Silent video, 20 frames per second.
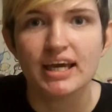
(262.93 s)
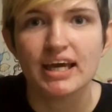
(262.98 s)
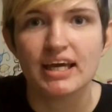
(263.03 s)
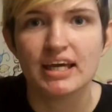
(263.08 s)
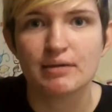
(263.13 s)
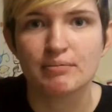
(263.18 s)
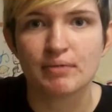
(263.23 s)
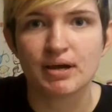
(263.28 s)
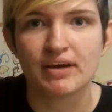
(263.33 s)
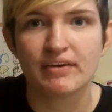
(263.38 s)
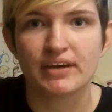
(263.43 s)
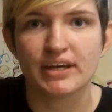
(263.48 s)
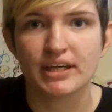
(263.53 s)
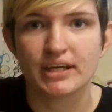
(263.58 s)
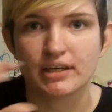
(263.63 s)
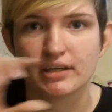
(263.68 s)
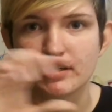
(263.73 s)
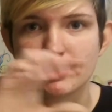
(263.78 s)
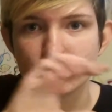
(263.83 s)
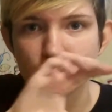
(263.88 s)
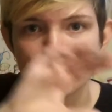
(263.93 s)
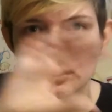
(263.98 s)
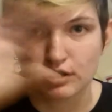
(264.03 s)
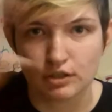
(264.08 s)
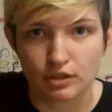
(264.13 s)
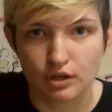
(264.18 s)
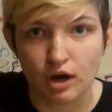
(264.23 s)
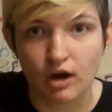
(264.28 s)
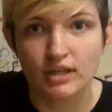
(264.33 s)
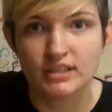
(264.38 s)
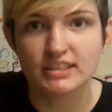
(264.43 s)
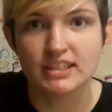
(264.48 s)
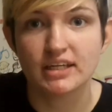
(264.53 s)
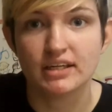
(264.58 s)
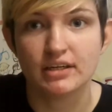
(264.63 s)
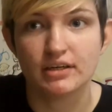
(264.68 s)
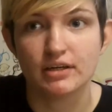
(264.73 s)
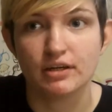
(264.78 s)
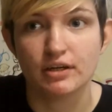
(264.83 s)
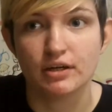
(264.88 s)
in my like
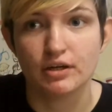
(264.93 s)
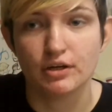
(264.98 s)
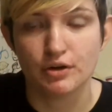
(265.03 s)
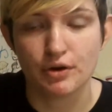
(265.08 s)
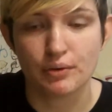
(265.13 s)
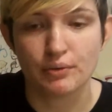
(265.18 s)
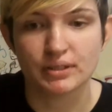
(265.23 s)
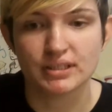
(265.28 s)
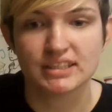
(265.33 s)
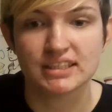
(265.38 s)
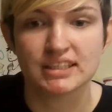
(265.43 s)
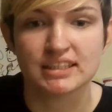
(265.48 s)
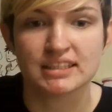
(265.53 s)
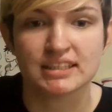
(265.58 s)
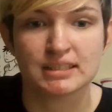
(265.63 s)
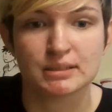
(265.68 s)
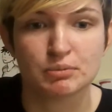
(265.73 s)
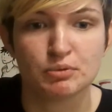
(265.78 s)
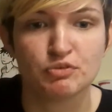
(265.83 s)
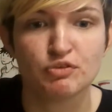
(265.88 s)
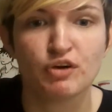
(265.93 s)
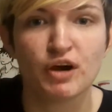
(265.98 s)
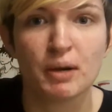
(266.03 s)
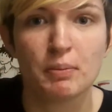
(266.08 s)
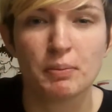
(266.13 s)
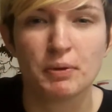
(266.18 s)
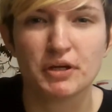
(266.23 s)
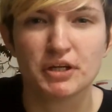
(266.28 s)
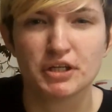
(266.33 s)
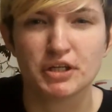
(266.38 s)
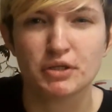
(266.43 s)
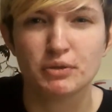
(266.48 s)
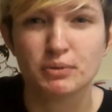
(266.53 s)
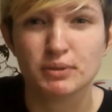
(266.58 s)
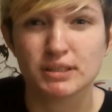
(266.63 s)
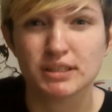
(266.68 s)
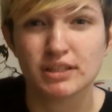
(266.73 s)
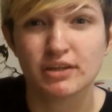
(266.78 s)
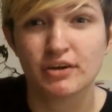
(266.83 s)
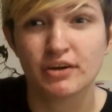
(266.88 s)
content notices because before I put Q
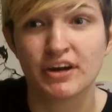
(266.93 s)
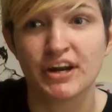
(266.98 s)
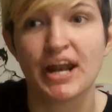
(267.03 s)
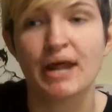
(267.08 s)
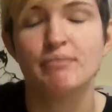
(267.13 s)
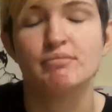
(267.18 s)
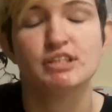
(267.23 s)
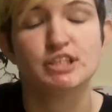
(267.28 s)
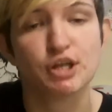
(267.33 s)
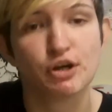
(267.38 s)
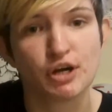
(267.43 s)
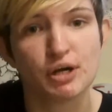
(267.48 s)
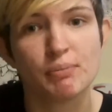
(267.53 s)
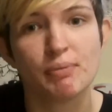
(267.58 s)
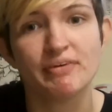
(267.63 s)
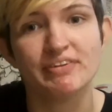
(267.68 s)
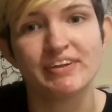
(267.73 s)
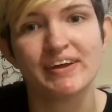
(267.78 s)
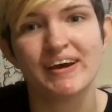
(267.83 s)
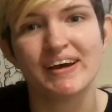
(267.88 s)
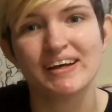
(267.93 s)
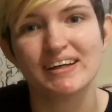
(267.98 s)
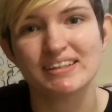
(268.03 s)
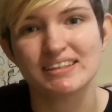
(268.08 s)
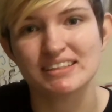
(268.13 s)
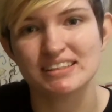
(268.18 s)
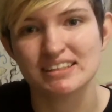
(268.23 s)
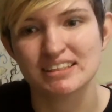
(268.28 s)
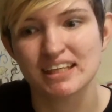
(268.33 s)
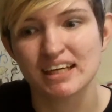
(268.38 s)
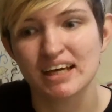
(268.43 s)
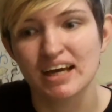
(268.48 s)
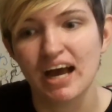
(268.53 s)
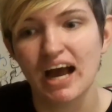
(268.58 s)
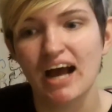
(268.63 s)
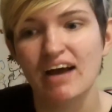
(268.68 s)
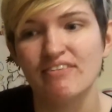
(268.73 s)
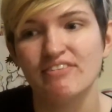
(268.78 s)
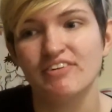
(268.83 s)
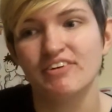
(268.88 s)
slur and I'm sorry about that because
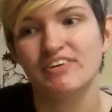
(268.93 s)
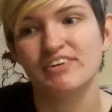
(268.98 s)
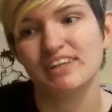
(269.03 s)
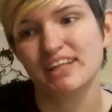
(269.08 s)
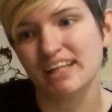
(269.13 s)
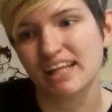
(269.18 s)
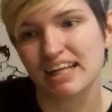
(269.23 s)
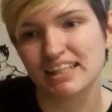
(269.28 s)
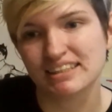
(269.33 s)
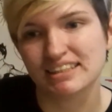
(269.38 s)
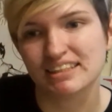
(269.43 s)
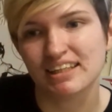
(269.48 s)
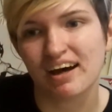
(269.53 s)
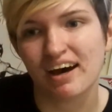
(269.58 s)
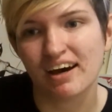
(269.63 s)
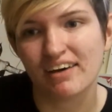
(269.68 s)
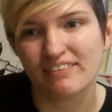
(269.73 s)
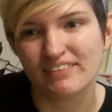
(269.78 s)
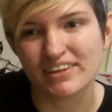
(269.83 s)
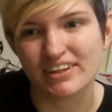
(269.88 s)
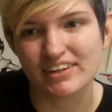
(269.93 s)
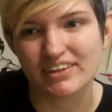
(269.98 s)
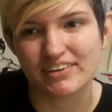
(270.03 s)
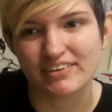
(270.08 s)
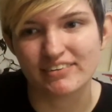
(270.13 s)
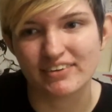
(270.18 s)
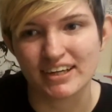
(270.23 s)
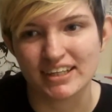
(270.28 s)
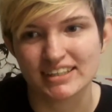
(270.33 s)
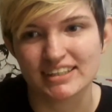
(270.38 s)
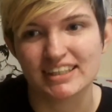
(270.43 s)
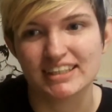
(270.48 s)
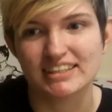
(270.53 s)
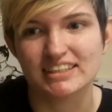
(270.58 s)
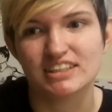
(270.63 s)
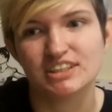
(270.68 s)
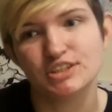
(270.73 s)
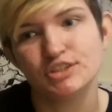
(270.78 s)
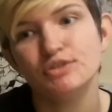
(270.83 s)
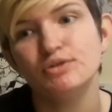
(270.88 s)
i learned that that's not really the correct thing
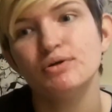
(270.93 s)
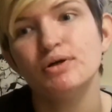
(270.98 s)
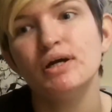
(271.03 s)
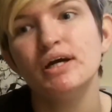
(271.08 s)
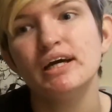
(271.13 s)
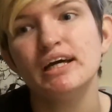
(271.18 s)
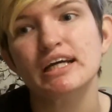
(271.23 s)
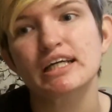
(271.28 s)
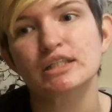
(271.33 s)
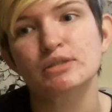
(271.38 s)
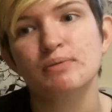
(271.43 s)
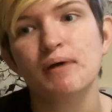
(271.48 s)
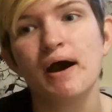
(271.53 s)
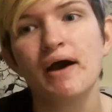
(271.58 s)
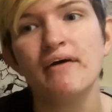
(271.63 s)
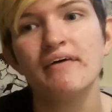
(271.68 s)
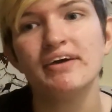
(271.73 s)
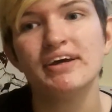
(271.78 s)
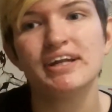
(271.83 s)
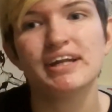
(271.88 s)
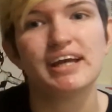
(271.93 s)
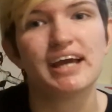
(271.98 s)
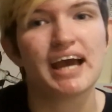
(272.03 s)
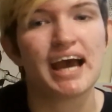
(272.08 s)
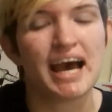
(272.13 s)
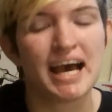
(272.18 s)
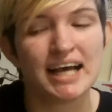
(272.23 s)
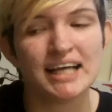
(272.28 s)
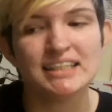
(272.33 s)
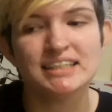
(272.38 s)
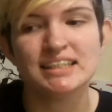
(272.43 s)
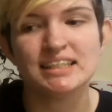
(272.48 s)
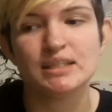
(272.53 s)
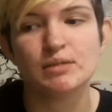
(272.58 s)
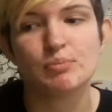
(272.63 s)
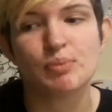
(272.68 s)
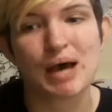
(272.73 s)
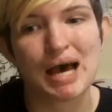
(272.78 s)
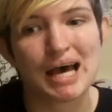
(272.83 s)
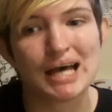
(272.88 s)
to do because while it has in the
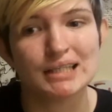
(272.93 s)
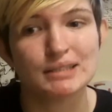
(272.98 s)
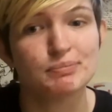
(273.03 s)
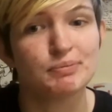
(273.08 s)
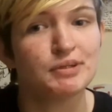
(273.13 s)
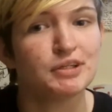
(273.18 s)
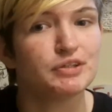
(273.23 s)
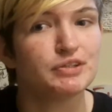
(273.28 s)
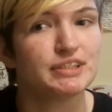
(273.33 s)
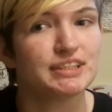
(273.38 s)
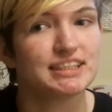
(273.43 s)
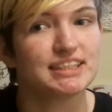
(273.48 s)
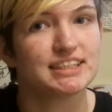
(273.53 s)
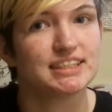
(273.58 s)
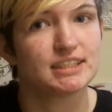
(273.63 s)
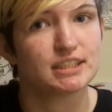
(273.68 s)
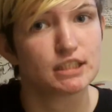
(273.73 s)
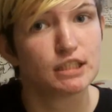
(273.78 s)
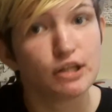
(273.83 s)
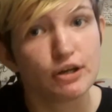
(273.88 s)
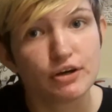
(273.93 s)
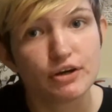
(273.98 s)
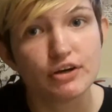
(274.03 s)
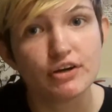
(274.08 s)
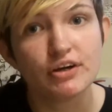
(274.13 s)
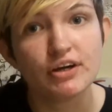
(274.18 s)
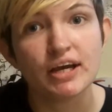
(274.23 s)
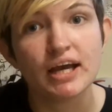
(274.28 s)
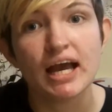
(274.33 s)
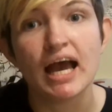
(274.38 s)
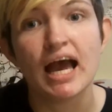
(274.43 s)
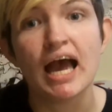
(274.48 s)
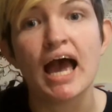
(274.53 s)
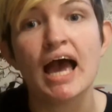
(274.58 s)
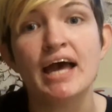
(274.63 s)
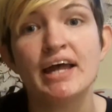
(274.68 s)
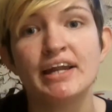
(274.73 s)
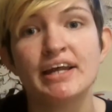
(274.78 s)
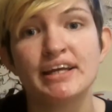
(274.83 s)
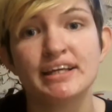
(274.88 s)
past been used as a slur
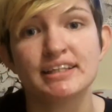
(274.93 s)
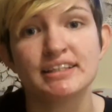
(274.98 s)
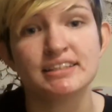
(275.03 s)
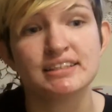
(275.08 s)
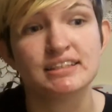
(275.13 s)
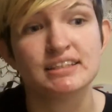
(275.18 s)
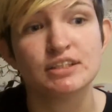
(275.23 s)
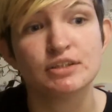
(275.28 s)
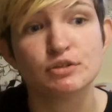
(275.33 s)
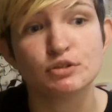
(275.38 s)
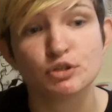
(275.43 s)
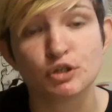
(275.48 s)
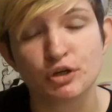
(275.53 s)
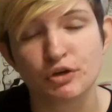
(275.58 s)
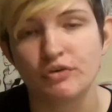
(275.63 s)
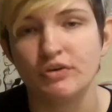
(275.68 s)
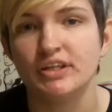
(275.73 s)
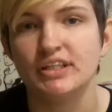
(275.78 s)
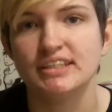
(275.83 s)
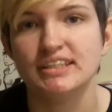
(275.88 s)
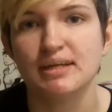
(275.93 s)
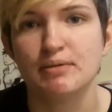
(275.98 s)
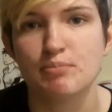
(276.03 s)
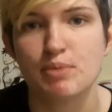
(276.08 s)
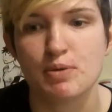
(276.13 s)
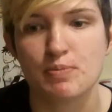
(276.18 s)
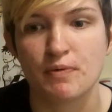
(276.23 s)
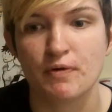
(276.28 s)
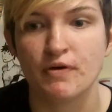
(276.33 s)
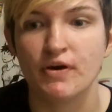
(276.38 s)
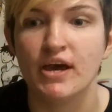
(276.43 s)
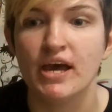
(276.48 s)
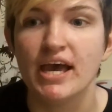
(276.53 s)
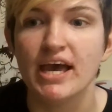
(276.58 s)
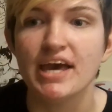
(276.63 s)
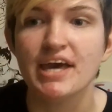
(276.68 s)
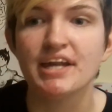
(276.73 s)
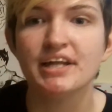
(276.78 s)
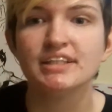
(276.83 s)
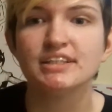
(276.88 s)
and it is still triggering to some people
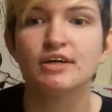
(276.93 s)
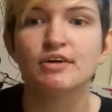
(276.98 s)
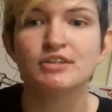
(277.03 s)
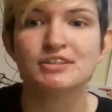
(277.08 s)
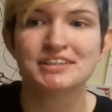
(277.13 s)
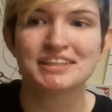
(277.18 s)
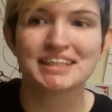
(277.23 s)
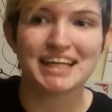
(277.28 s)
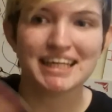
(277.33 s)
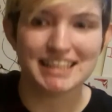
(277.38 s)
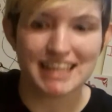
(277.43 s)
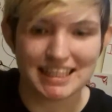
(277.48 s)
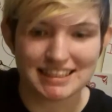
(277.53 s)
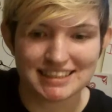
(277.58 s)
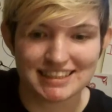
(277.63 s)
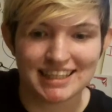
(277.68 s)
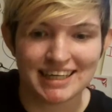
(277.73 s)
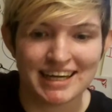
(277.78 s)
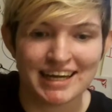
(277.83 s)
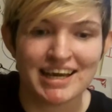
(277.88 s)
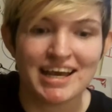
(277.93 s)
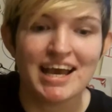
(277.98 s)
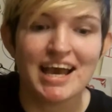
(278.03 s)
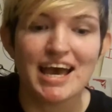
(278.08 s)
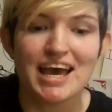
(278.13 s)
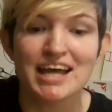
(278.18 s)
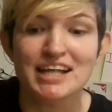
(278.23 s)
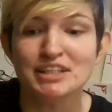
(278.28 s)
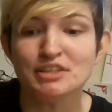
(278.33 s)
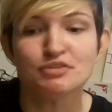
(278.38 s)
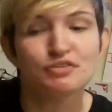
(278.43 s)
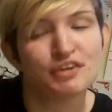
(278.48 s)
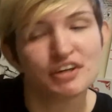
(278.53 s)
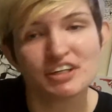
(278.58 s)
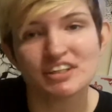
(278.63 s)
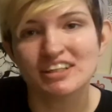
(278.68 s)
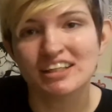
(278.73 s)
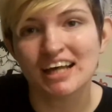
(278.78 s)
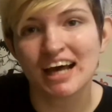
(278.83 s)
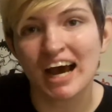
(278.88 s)
it is also an identity it's a
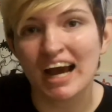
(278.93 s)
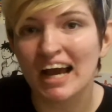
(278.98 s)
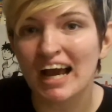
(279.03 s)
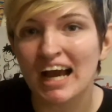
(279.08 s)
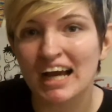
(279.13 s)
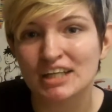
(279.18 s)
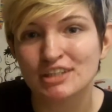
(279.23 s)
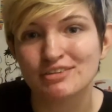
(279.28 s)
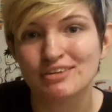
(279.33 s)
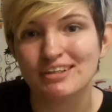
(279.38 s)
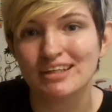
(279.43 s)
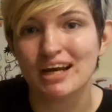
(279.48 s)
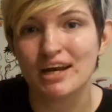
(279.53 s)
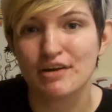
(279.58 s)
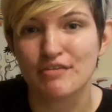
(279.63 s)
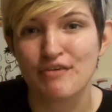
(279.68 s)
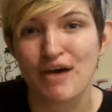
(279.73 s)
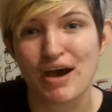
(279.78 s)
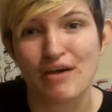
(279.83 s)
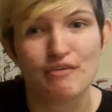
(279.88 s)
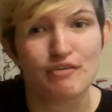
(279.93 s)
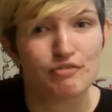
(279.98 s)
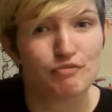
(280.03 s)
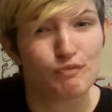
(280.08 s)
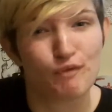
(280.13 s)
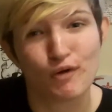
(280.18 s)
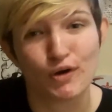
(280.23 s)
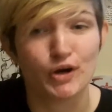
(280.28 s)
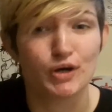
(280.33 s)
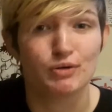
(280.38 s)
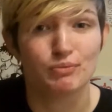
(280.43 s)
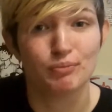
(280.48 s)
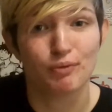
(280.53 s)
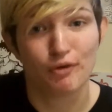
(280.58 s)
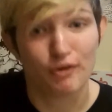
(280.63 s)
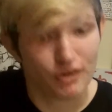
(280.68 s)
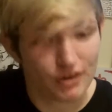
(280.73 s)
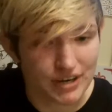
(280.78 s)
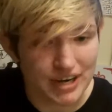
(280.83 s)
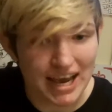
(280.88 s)
word that I actually identify with more and
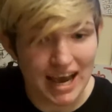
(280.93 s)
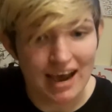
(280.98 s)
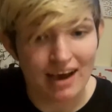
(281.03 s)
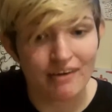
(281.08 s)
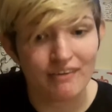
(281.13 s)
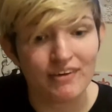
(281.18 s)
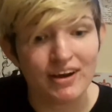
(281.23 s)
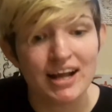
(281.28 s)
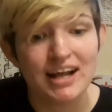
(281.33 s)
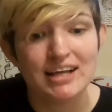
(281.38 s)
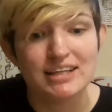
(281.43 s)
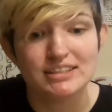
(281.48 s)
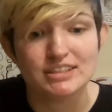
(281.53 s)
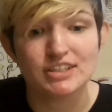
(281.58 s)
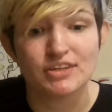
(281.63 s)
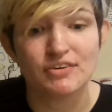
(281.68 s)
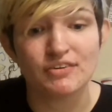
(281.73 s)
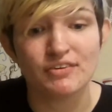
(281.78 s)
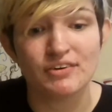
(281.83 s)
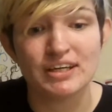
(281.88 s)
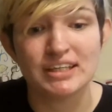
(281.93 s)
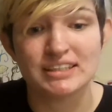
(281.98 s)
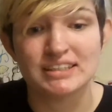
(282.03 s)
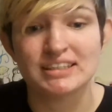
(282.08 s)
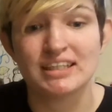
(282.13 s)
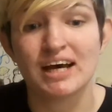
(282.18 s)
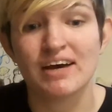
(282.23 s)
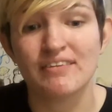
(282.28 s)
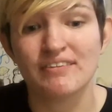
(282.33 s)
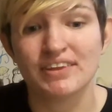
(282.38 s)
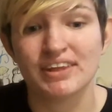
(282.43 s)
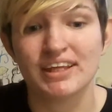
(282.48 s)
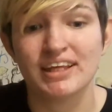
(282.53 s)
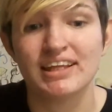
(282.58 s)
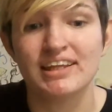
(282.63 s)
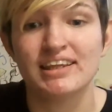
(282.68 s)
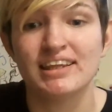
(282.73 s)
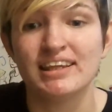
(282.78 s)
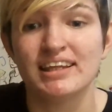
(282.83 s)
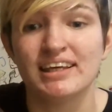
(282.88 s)
more now so it's not
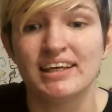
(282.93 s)
really